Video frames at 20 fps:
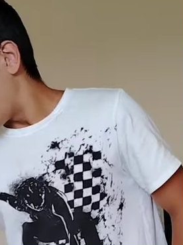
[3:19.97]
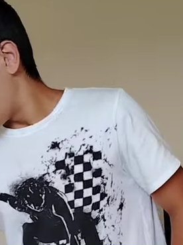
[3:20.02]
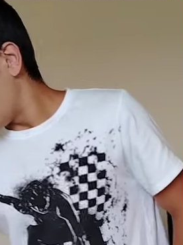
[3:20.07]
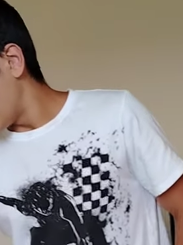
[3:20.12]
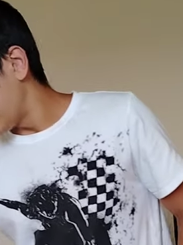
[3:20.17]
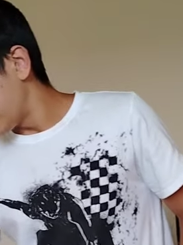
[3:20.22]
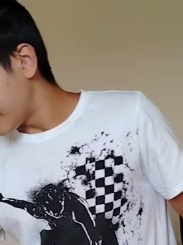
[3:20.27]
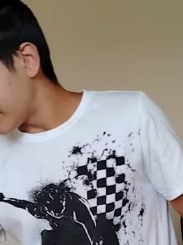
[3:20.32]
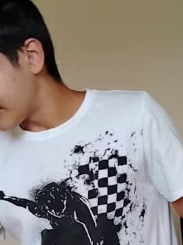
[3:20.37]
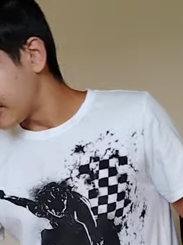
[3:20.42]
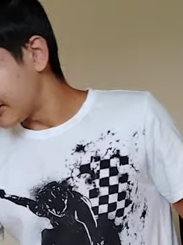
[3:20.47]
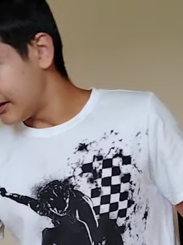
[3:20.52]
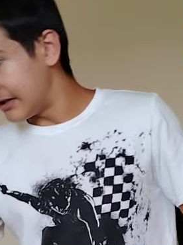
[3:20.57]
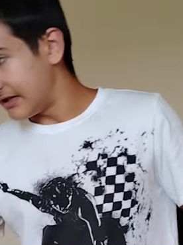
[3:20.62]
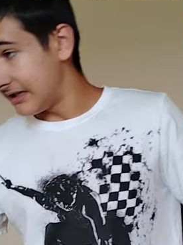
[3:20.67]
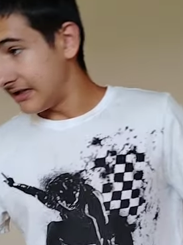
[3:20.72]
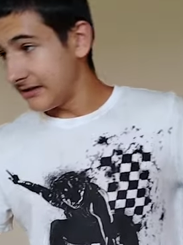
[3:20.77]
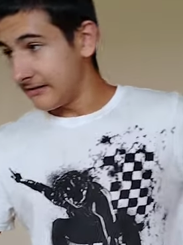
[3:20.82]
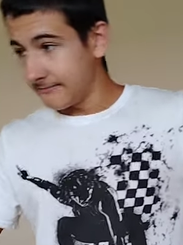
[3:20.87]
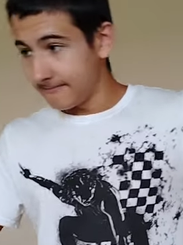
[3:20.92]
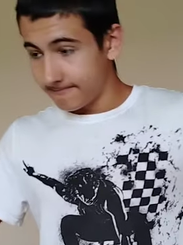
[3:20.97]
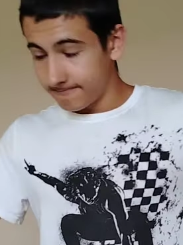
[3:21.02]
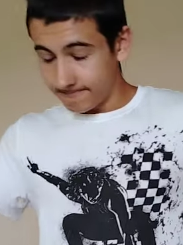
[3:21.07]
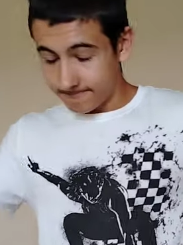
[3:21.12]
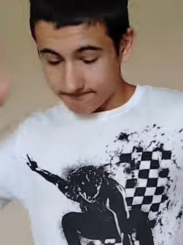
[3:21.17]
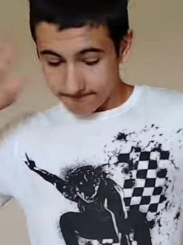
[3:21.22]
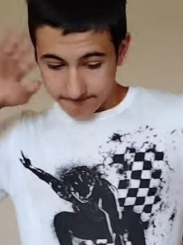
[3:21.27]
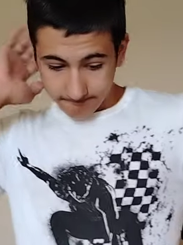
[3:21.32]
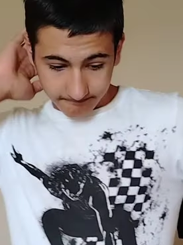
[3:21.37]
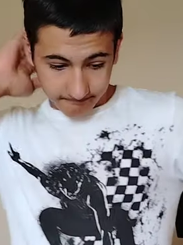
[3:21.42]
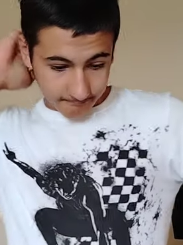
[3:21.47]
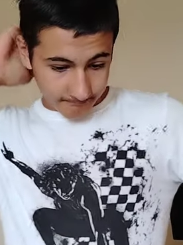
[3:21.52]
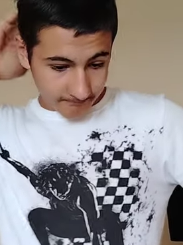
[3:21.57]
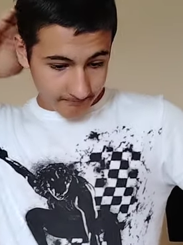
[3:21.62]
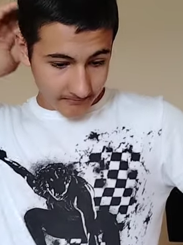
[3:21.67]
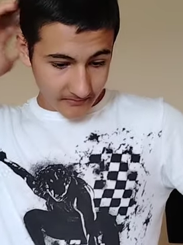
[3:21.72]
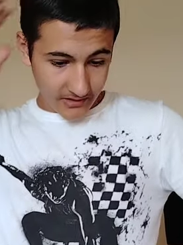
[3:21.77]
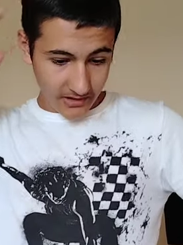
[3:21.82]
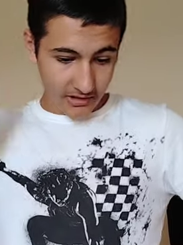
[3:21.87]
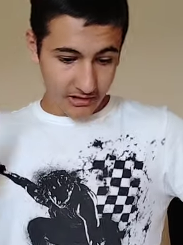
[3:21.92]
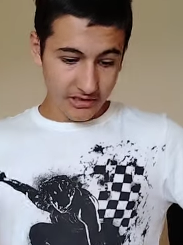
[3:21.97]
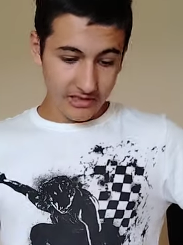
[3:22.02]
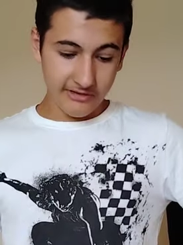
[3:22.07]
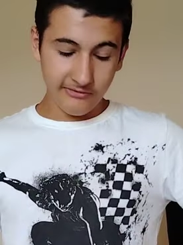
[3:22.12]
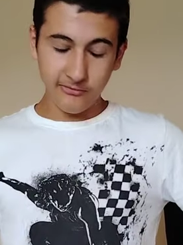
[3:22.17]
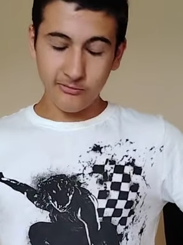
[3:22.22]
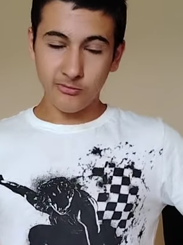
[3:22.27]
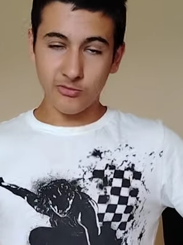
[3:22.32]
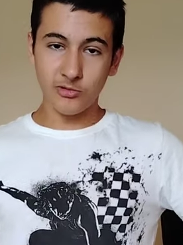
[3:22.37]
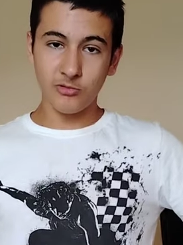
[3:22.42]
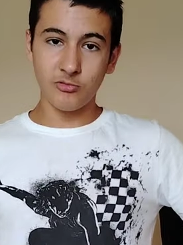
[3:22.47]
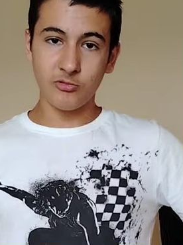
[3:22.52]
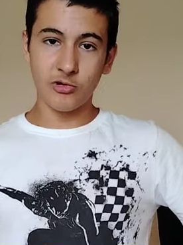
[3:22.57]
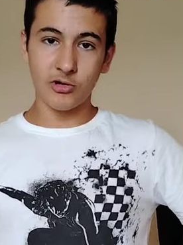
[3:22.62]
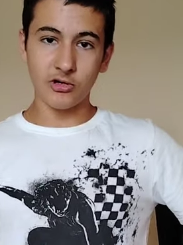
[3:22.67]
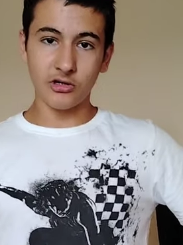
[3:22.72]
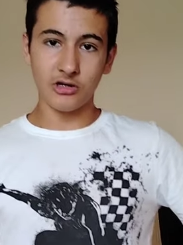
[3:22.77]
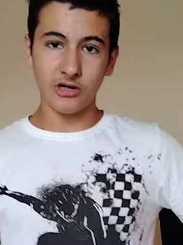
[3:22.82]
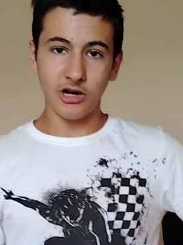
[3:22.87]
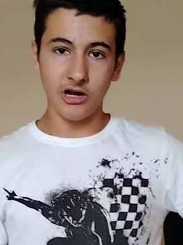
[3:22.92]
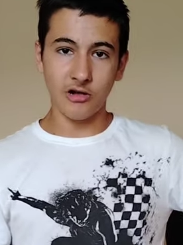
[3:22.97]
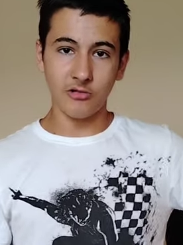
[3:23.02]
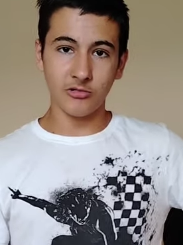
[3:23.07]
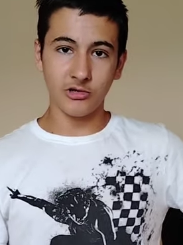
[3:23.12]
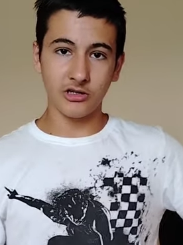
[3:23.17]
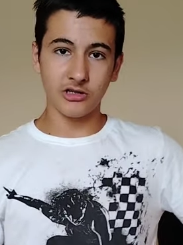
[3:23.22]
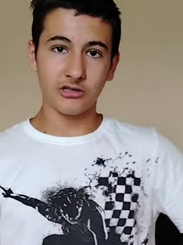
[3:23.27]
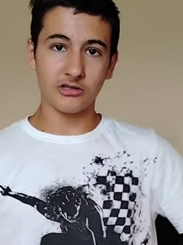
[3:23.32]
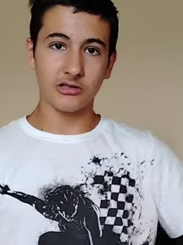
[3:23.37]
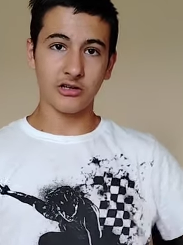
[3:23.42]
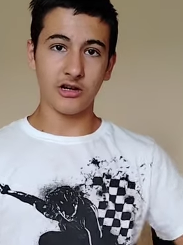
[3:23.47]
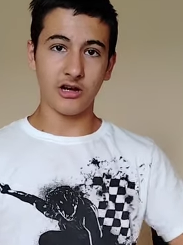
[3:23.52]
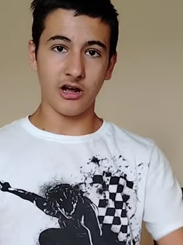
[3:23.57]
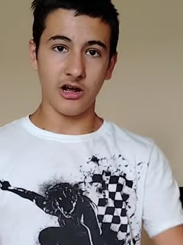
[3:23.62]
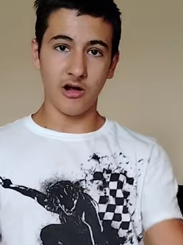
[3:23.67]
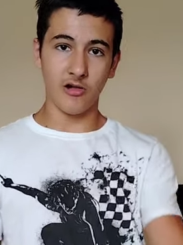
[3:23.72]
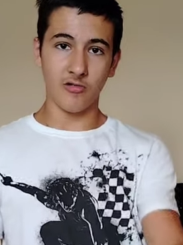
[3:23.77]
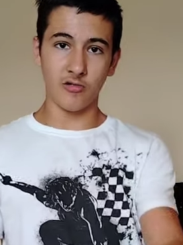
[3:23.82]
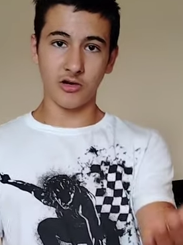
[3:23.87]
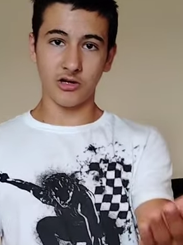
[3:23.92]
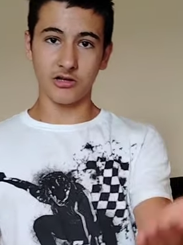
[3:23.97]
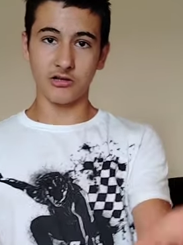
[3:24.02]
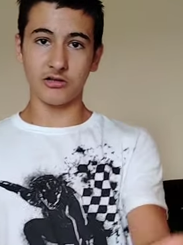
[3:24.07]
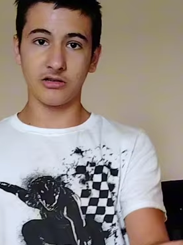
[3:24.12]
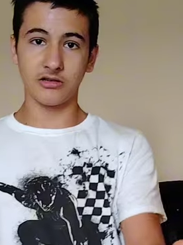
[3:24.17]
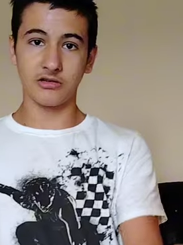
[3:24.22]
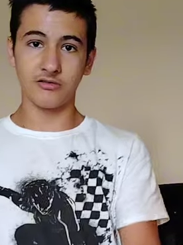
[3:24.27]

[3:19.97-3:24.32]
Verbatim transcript: obviously if we work on our, our